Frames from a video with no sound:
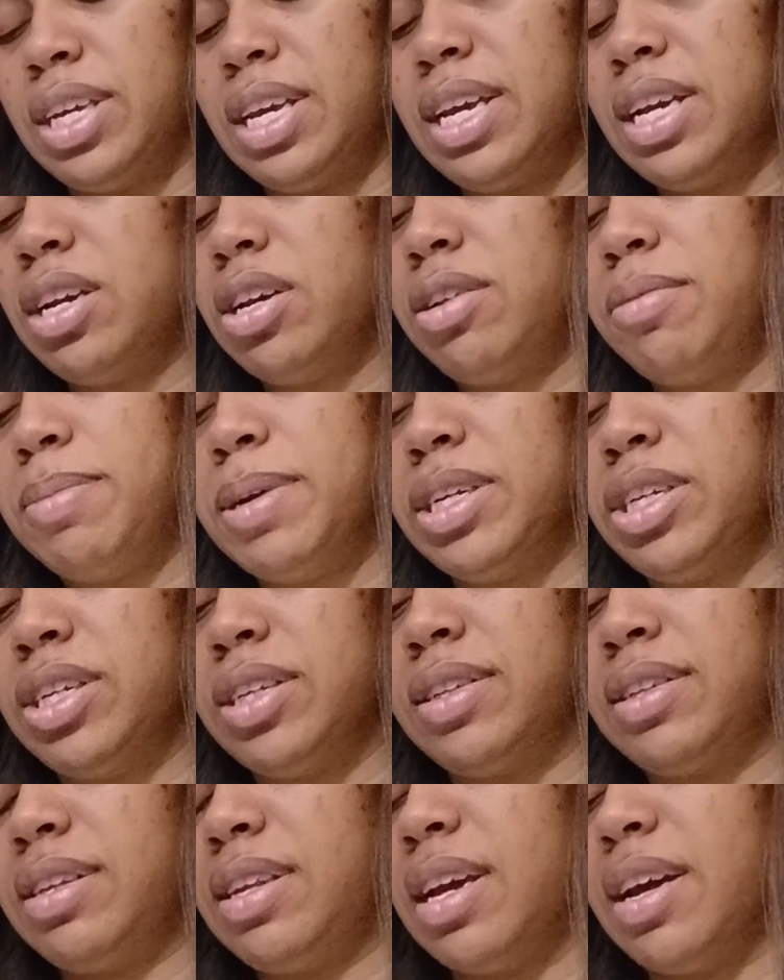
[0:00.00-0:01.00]
It could have been
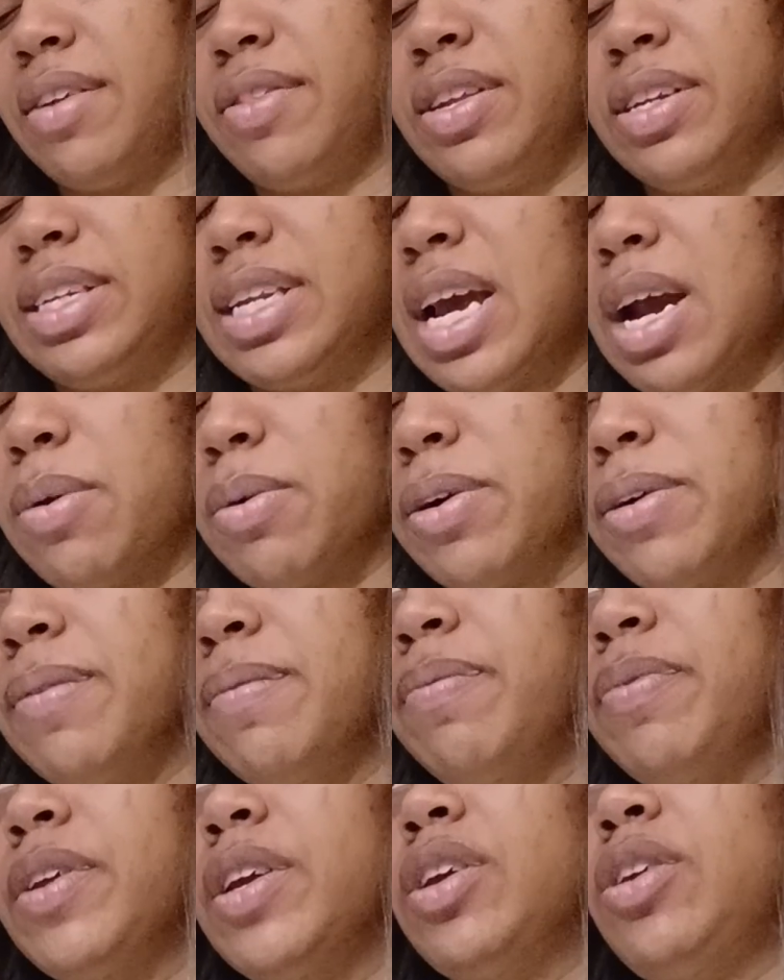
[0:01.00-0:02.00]
just, yeah, in the Tower.
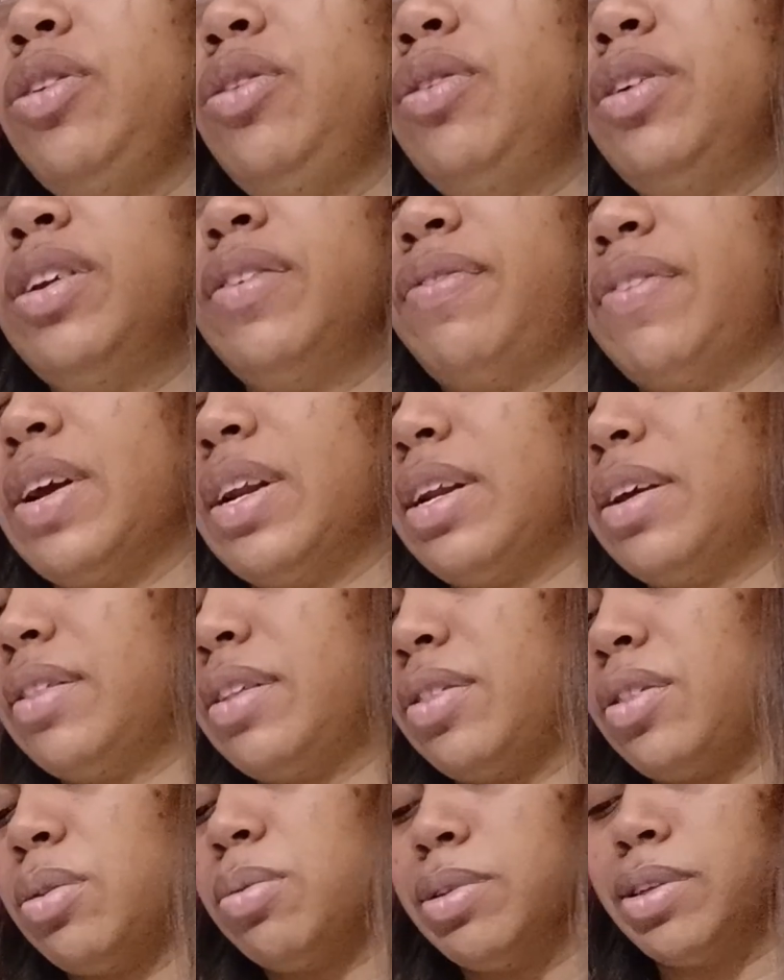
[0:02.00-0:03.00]
You could have found out
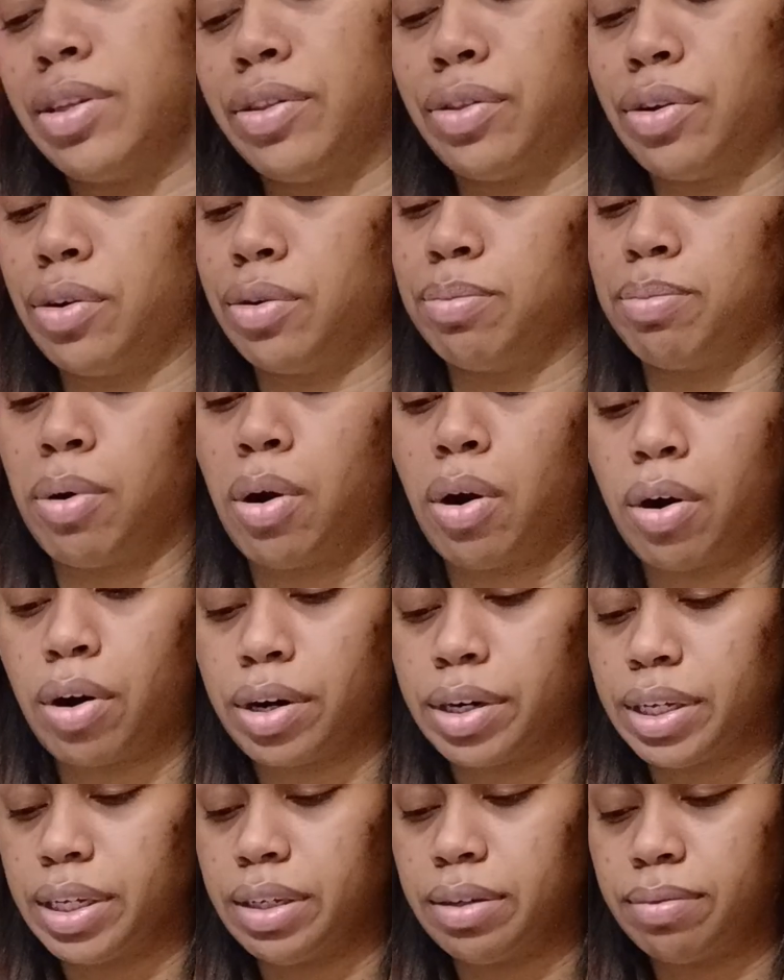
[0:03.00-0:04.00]
that there was a third
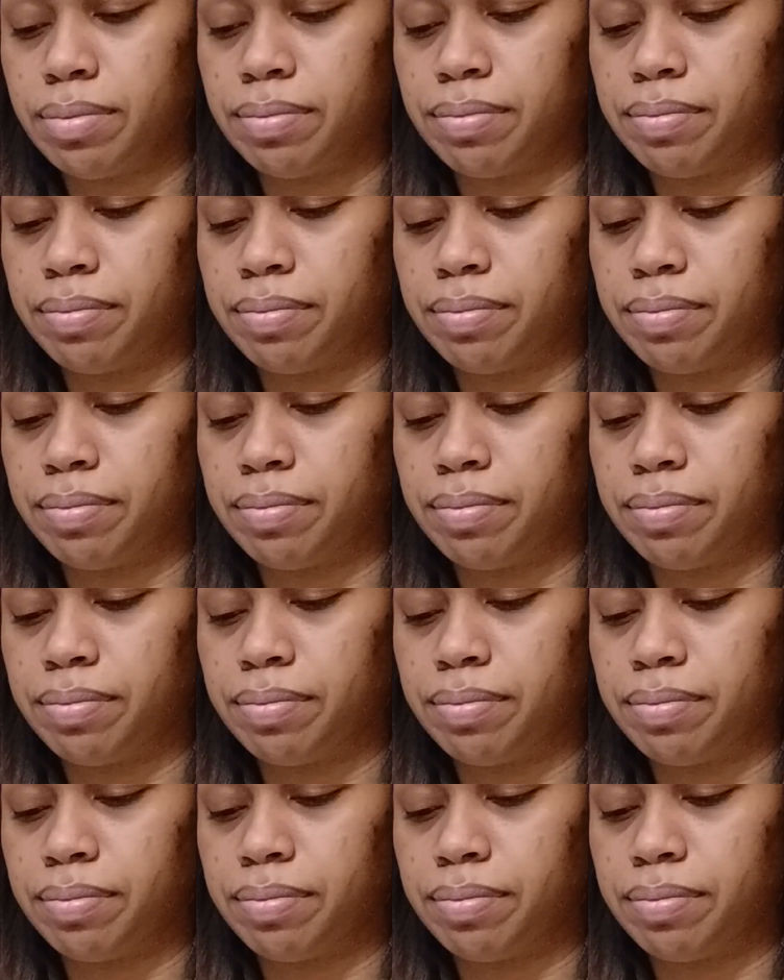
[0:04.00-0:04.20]
party.